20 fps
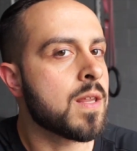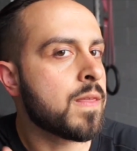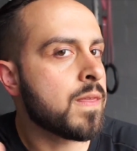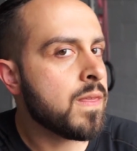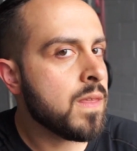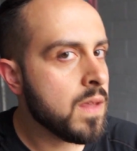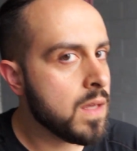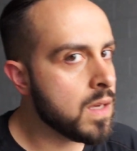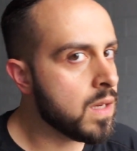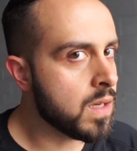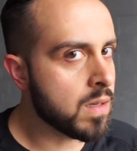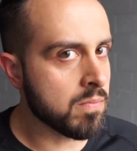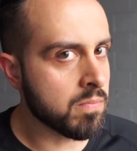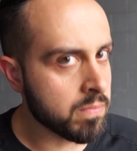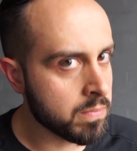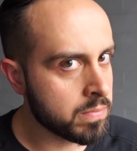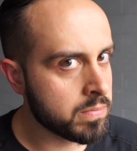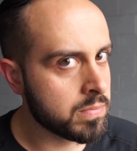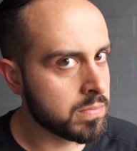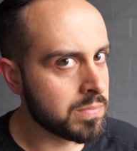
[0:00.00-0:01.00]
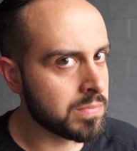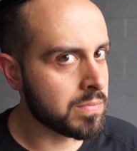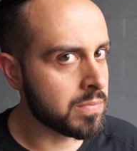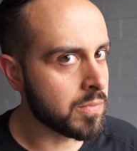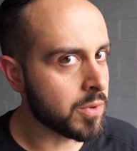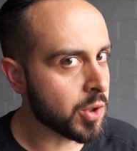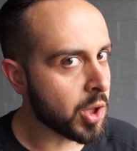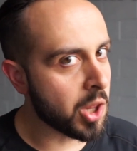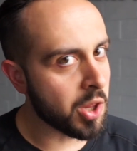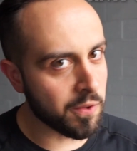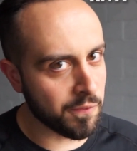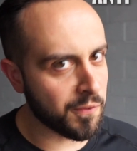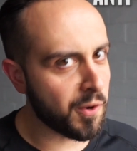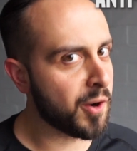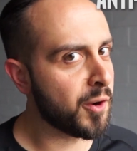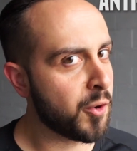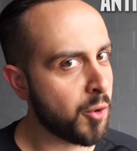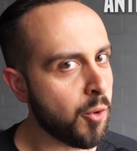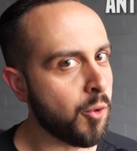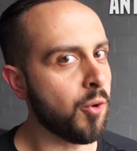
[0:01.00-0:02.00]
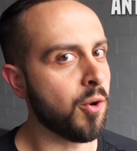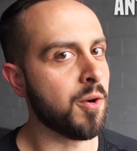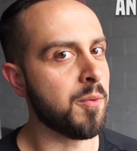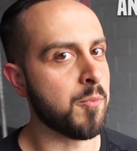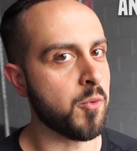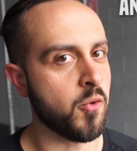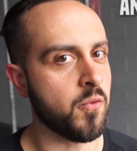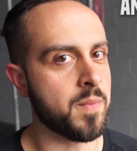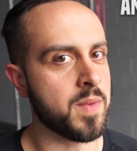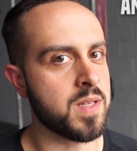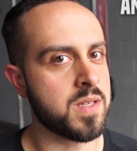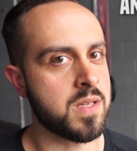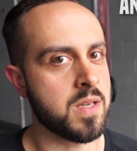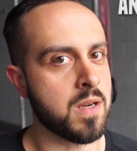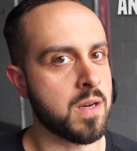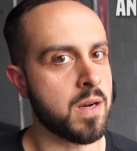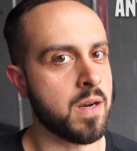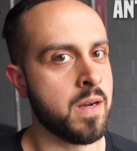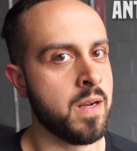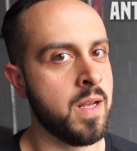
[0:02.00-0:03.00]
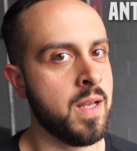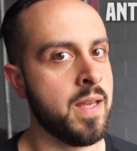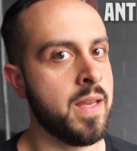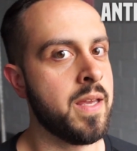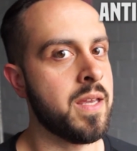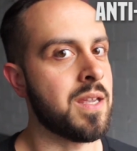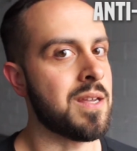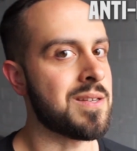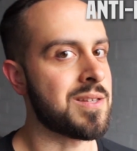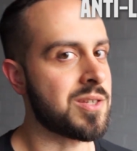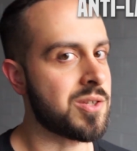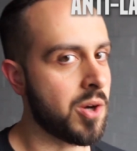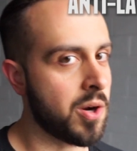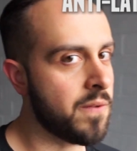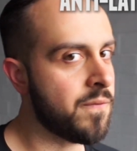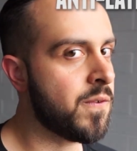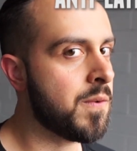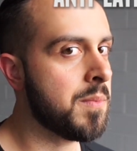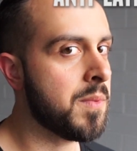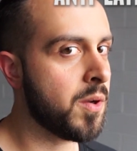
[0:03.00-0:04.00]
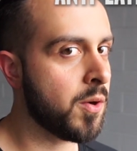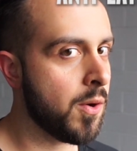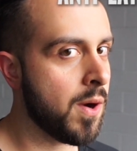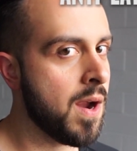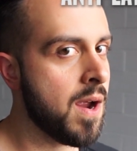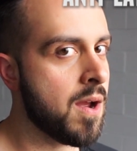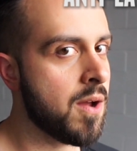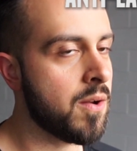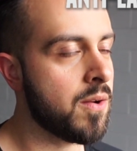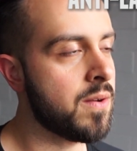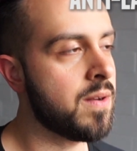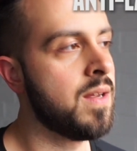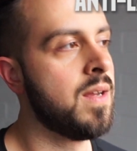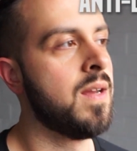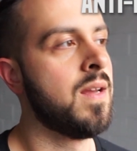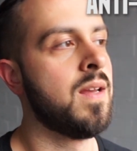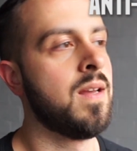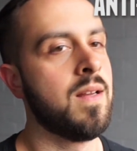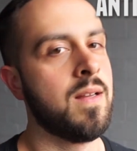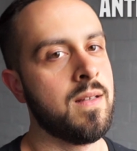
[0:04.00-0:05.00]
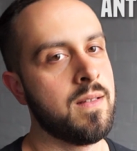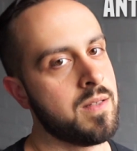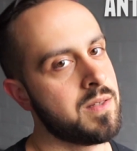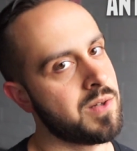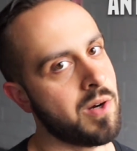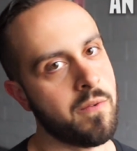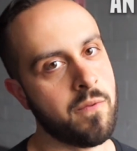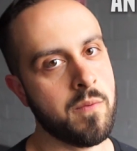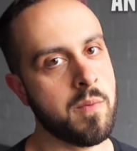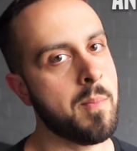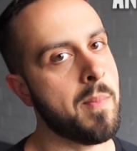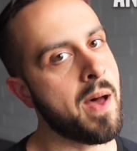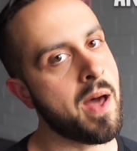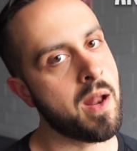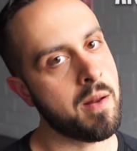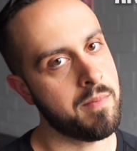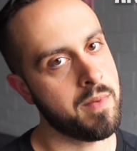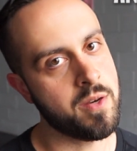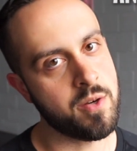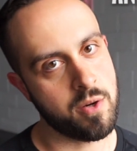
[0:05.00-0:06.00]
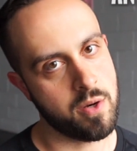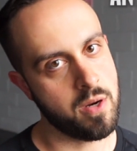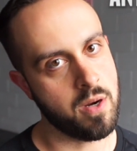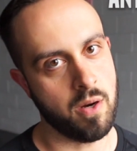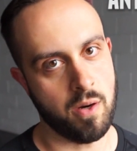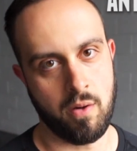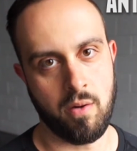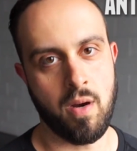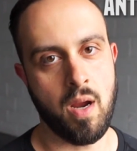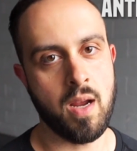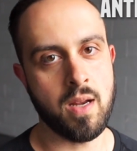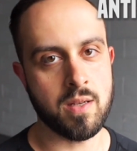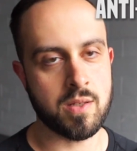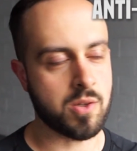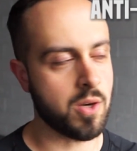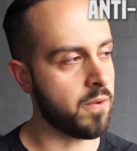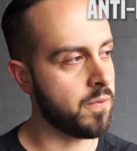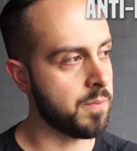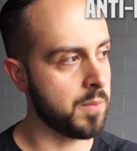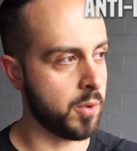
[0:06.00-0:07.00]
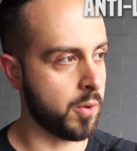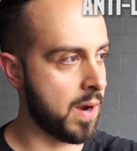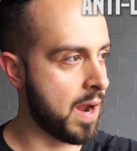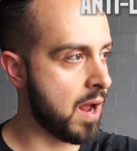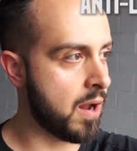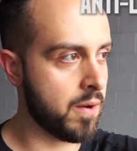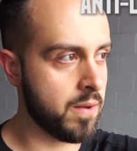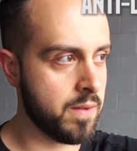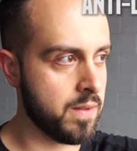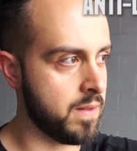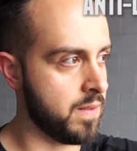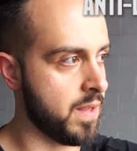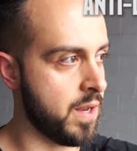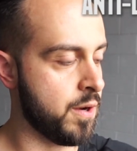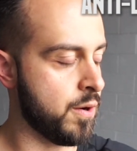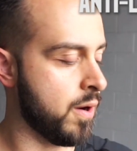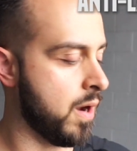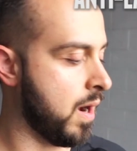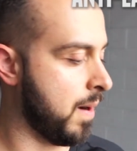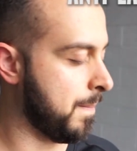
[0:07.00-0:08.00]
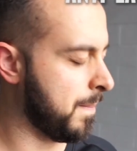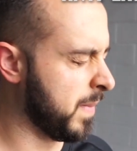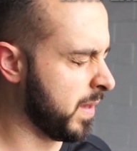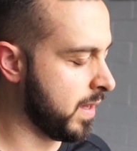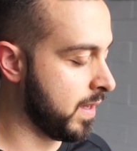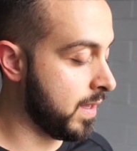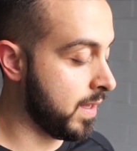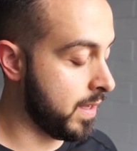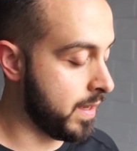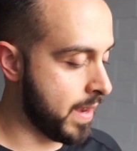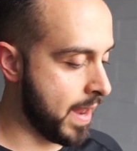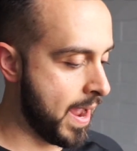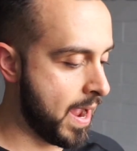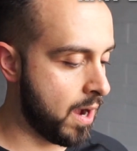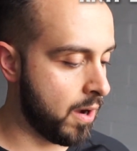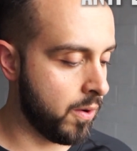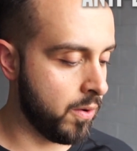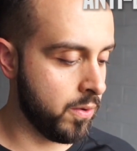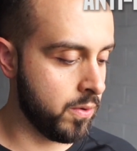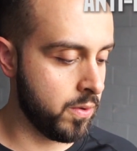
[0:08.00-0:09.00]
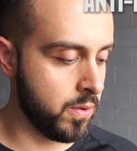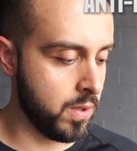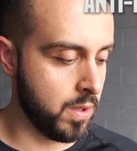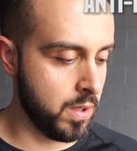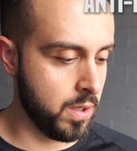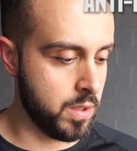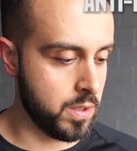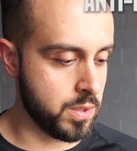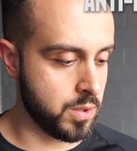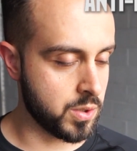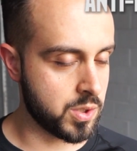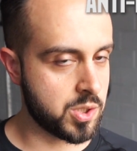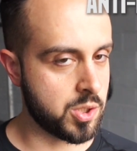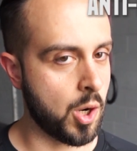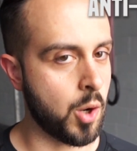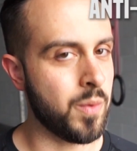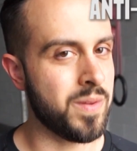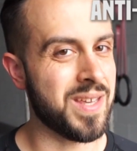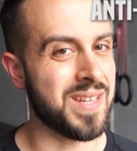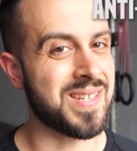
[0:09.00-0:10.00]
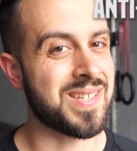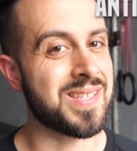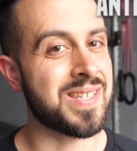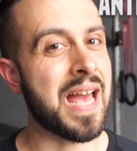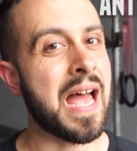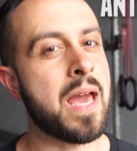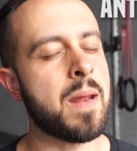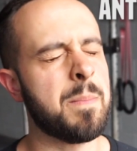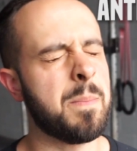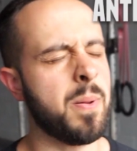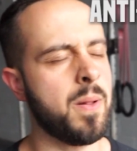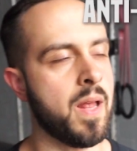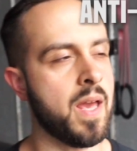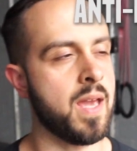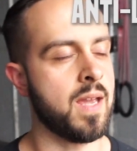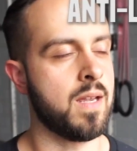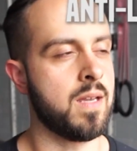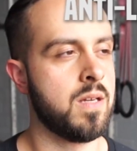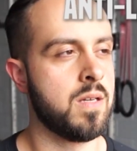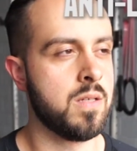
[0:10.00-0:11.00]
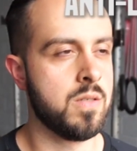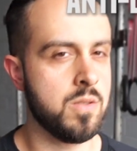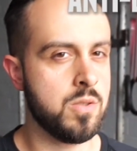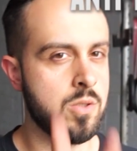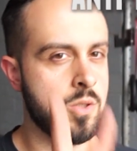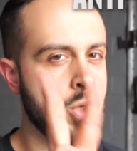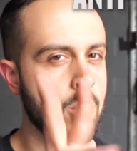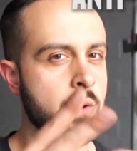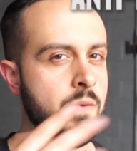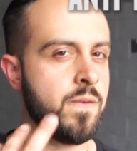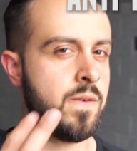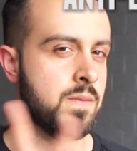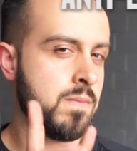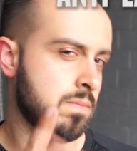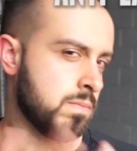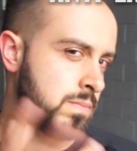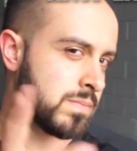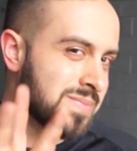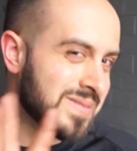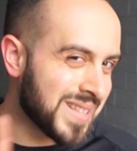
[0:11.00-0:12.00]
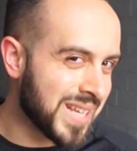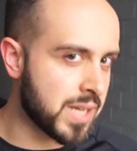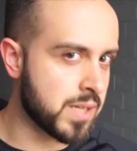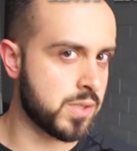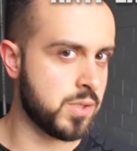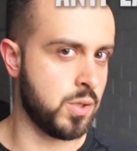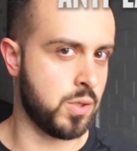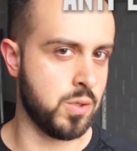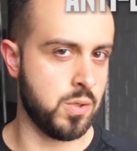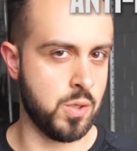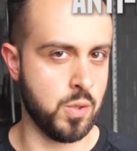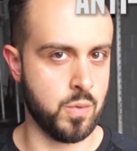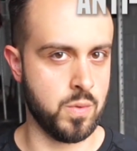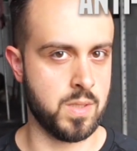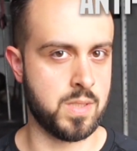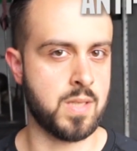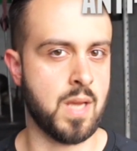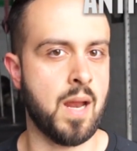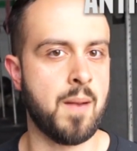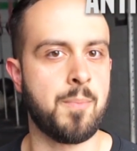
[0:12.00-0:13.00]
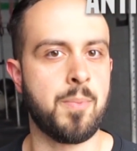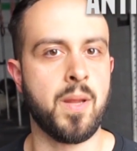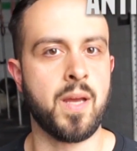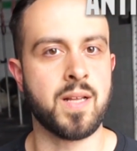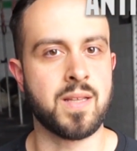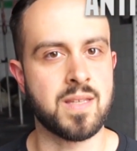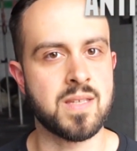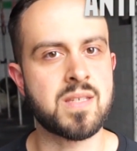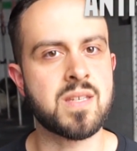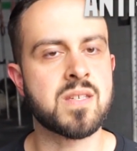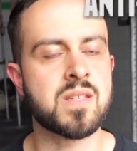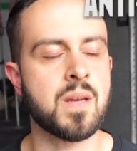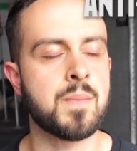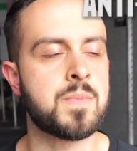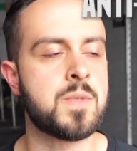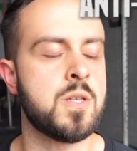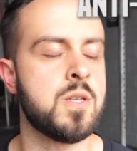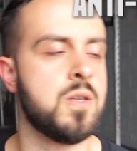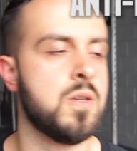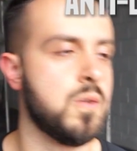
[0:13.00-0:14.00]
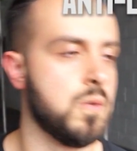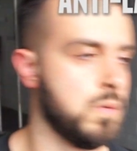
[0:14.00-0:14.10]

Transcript: a theme of all of our core movements here. You start from the ground, start from the bottom, then you're here, right? You start from the ground, then you're up. Now, you'll start with a side plank. 2 different things you can do with a side plank. This is up to you,